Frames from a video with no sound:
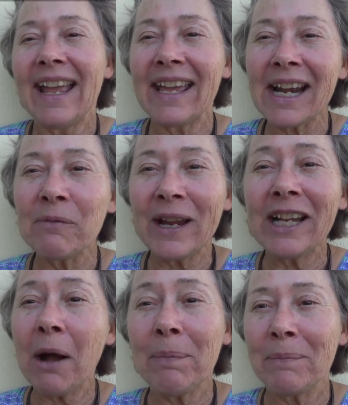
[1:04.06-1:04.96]
And I
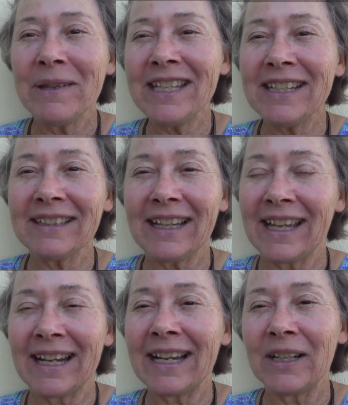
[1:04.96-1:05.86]
wake up immediately
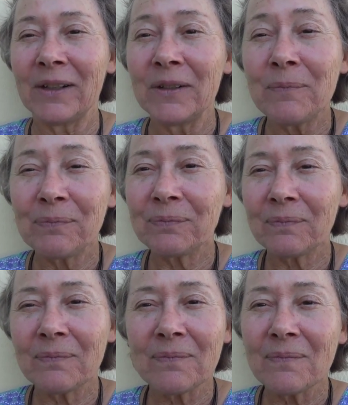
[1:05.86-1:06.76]
and I go,
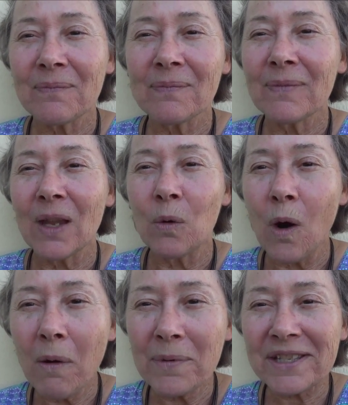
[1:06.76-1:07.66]

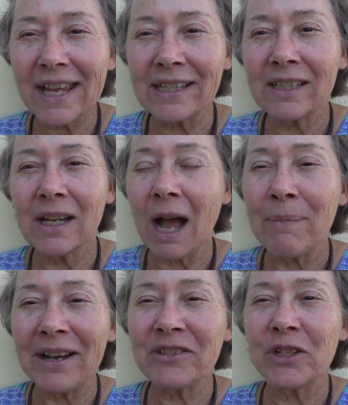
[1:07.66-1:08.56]
what was I
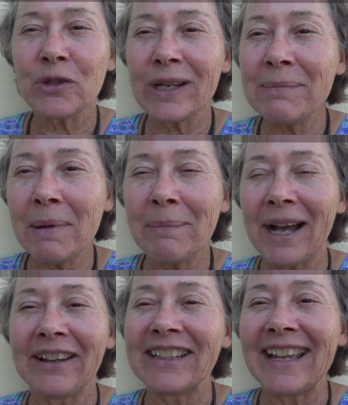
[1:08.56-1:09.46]
about to dream
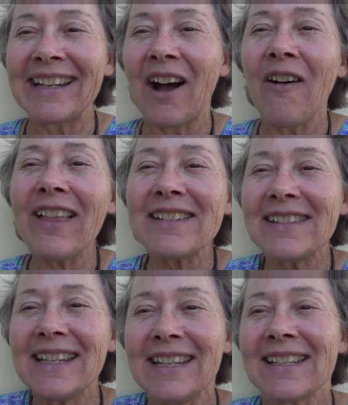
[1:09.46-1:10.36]
about? And all I
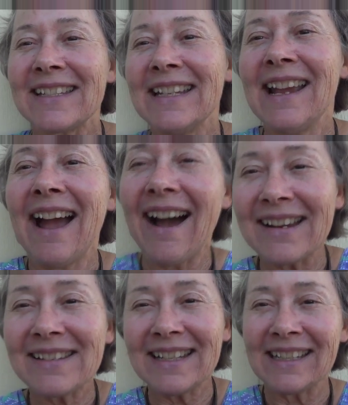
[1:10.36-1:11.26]
see is, I
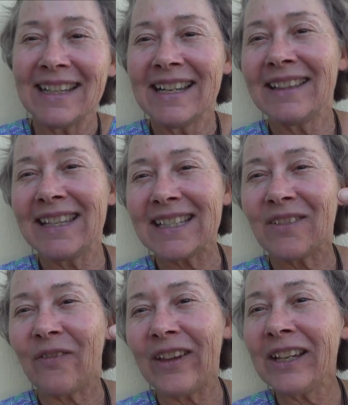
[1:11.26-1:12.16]
see this
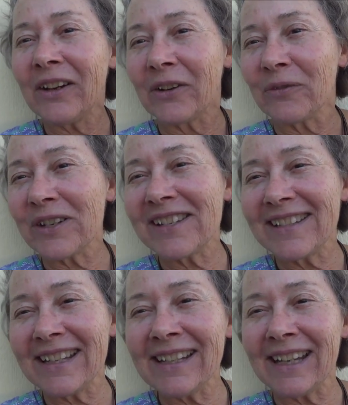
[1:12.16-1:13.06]
finger
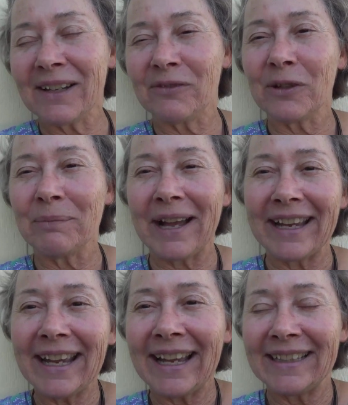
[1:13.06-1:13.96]
receding from my
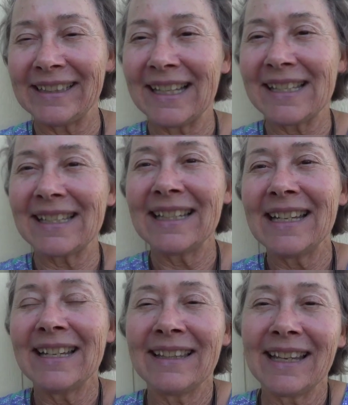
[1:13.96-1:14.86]
head and this,
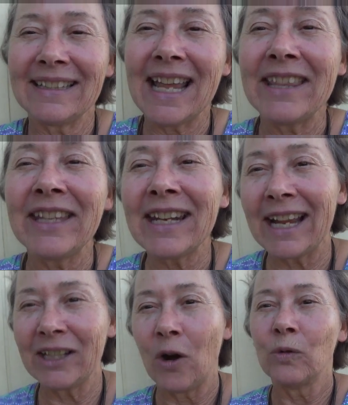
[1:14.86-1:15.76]
then, and then
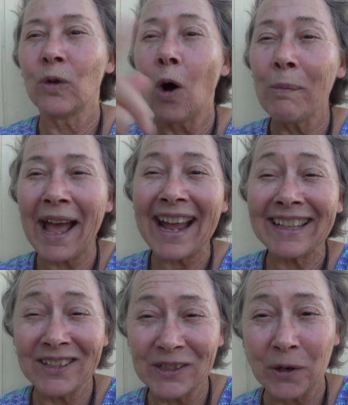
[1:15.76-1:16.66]
I go roll
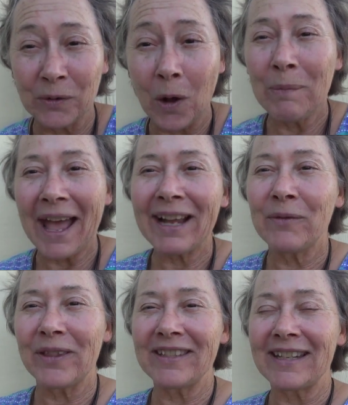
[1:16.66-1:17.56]
back, you know, roll back
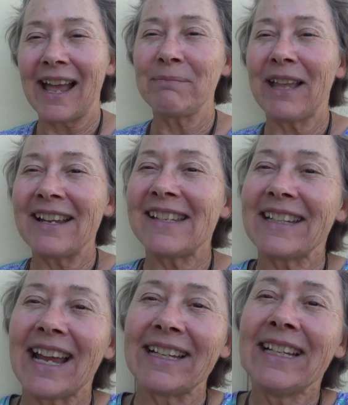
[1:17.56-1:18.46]
with the timelines
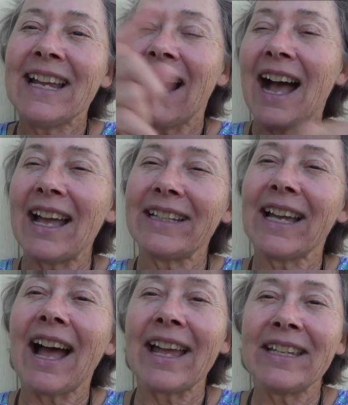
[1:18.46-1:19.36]
and I, I,
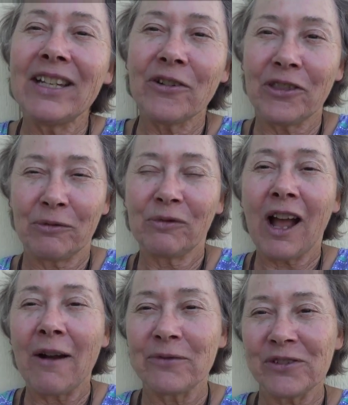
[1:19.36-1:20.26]
I hear the
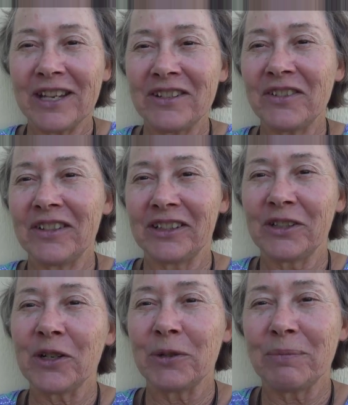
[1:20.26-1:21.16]
conversation that
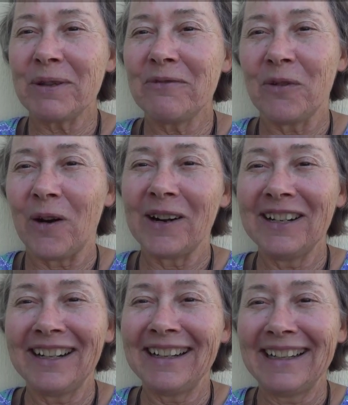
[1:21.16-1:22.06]
occurred before.
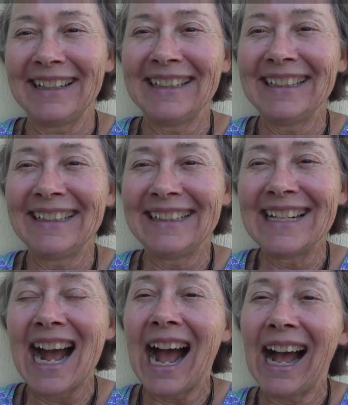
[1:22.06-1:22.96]

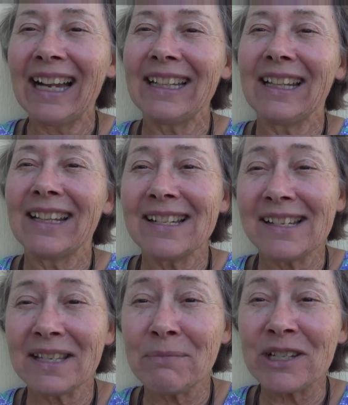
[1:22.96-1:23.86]
I, this
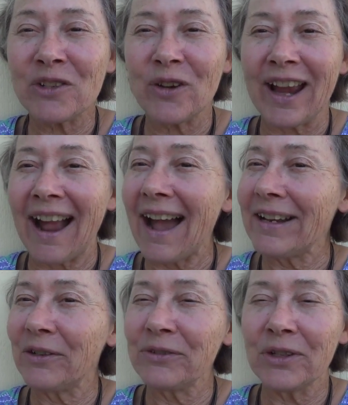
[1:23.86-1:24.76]
is a mystery. I
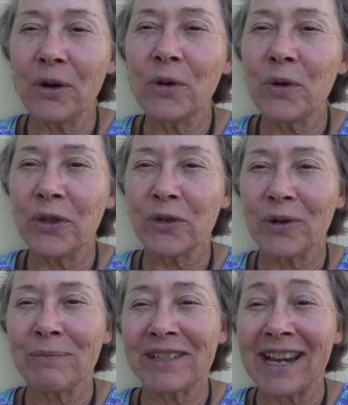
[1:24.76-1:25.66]
don't know who the
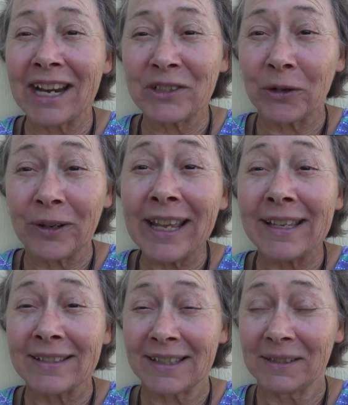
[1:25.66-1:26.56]
dream snatcher
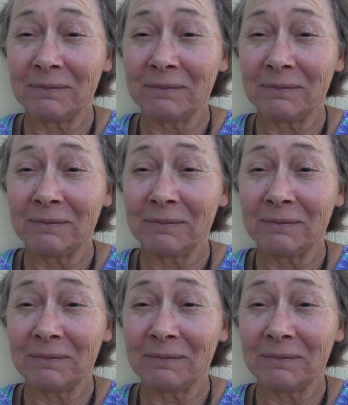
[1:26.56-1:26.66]
is.